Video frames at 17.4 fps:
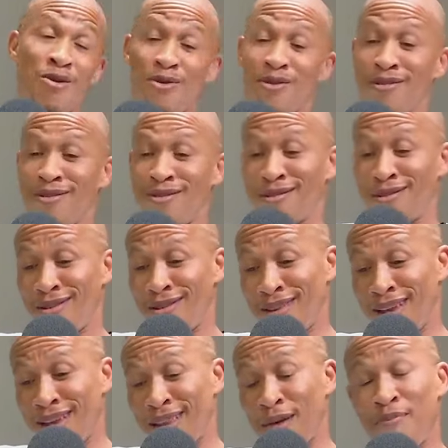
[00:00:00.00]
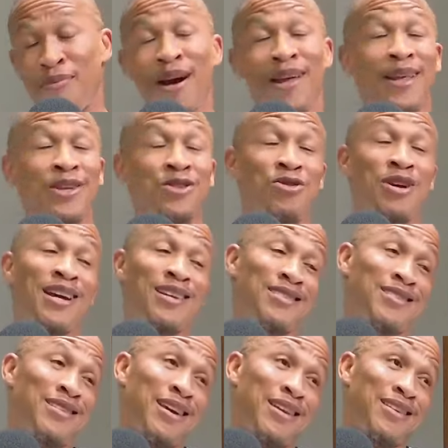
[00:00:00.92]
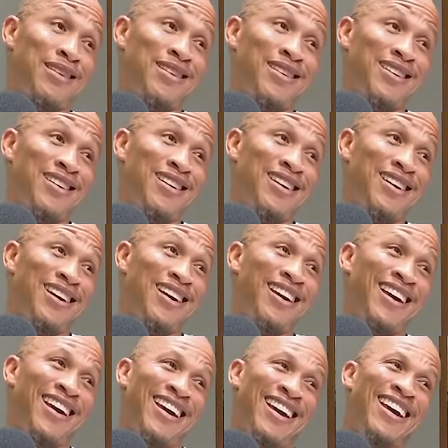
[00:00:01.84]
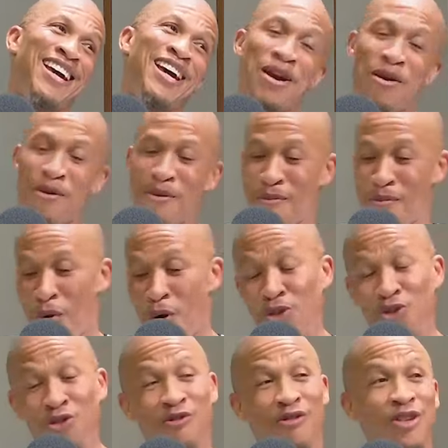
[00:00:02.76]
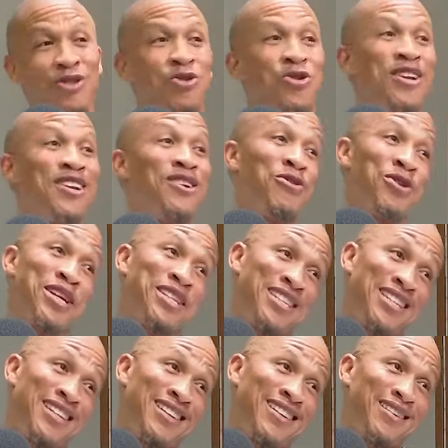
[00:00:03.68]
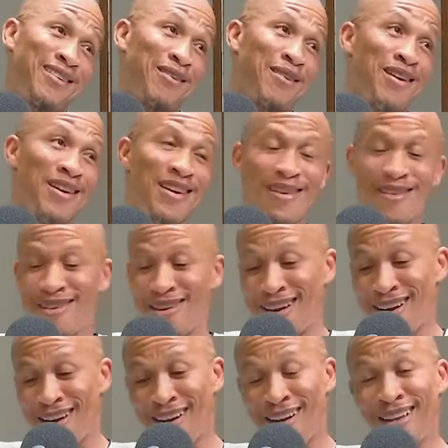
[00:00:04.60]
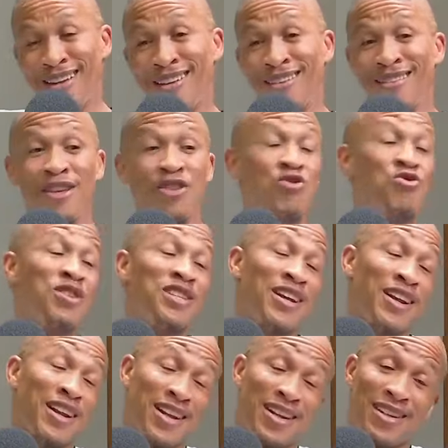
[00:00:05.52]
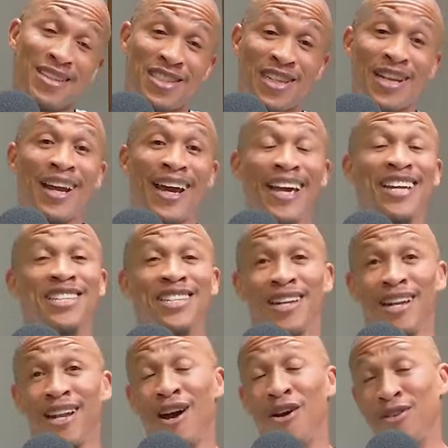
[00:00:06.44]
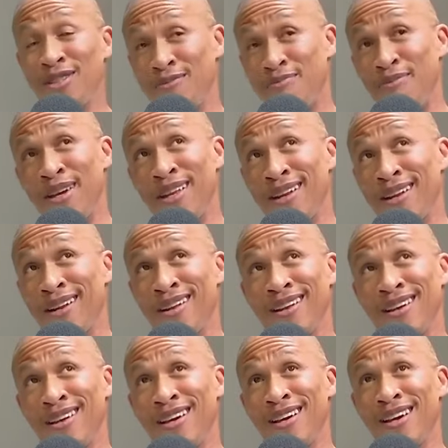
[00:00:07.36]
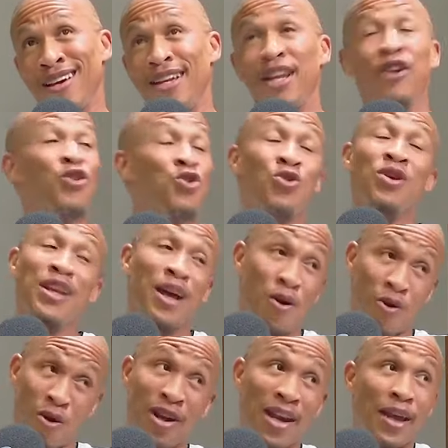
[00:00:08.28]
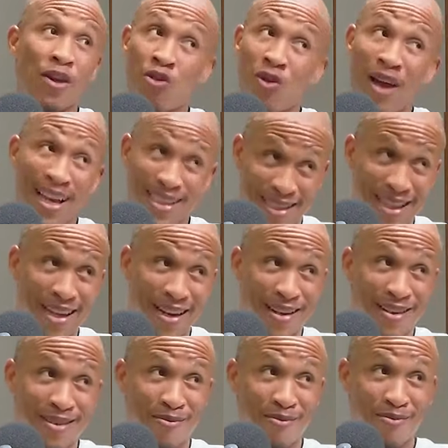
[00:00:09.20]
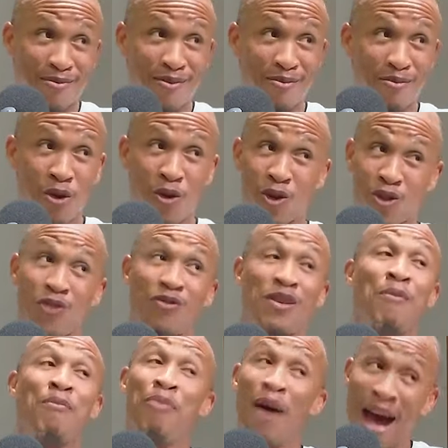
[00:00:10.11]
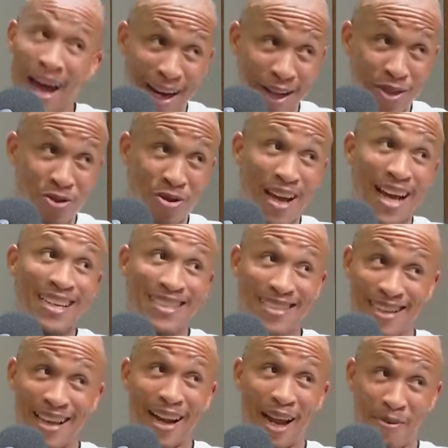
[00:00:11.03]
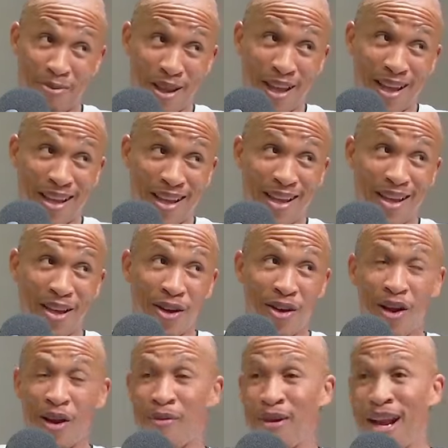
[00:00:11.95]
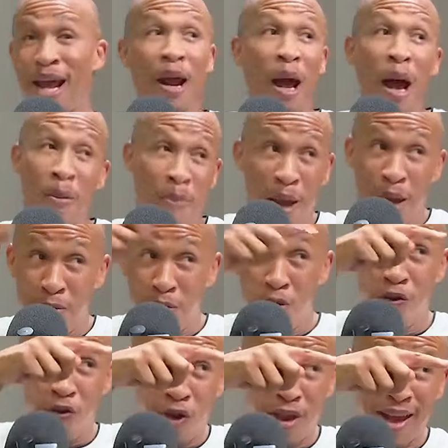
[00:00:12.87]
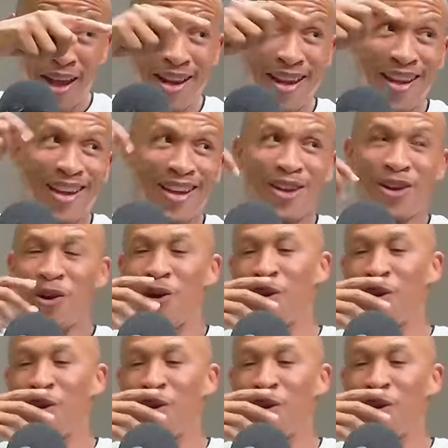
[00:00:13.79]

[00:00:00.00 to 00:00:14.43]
the the bar that you guys set. Yeah, yeah. most of us couldn't reach it. Yeah, sure. And then, then the new gener- generation now has been they're not doing that well like you guys did because of the bar that you guys set up there. Yeah. You know what yeah. I mean? I, I blame you for that, you know.